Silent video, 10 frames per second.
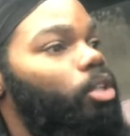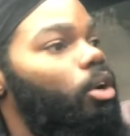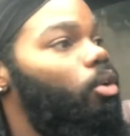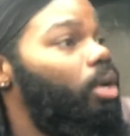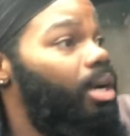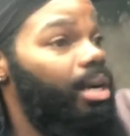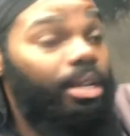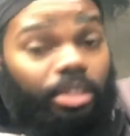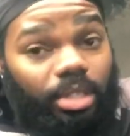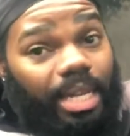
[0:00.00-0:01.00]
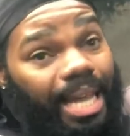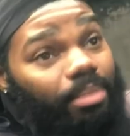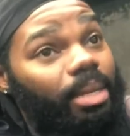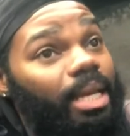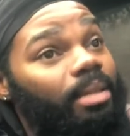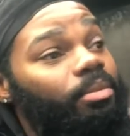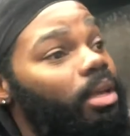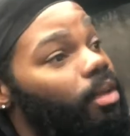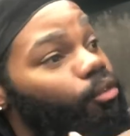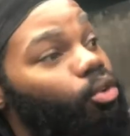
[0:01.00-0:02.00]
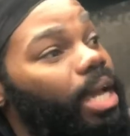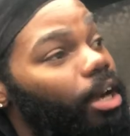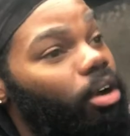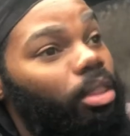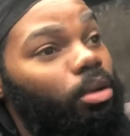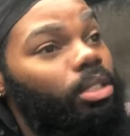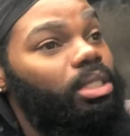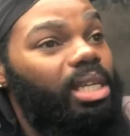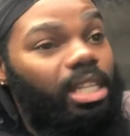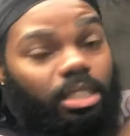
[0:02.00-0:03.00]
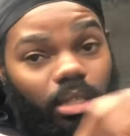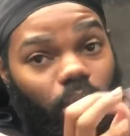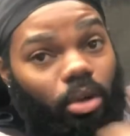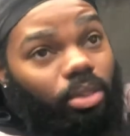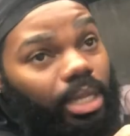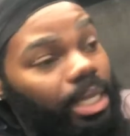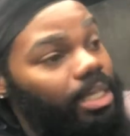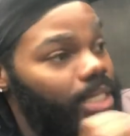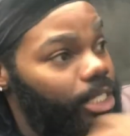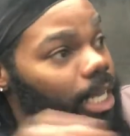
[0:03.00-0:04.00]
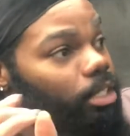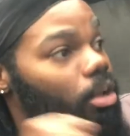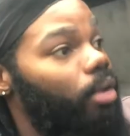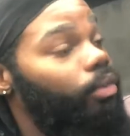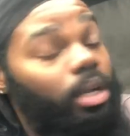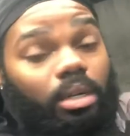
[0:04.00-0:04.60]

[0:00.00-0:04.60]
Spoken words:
So other than that, man, if you got all those things on the list checked off,